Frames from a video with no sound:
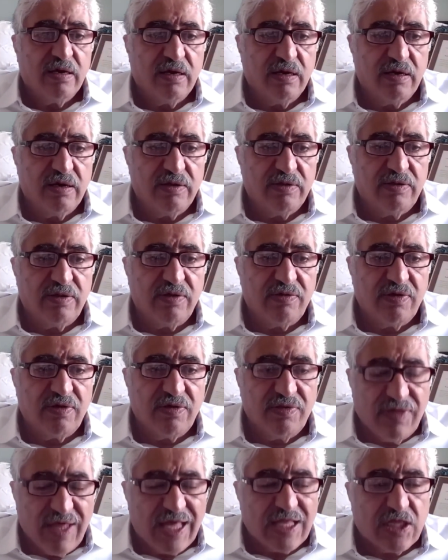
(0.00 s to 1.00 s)

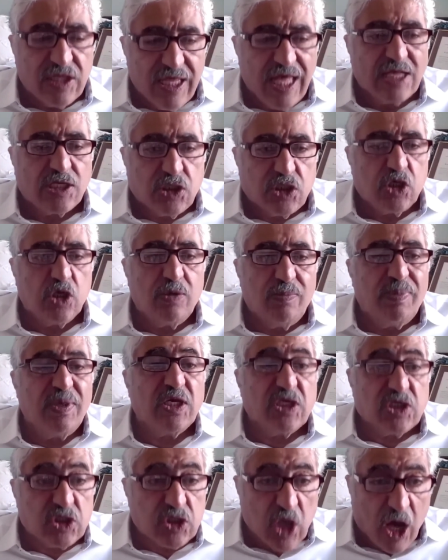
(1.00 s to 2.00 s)
that
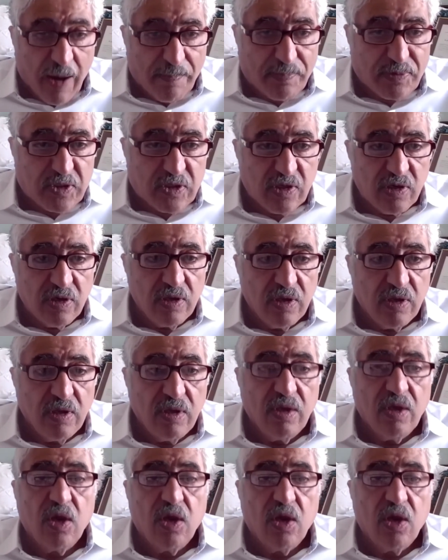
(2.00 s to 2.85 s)
should be stopped.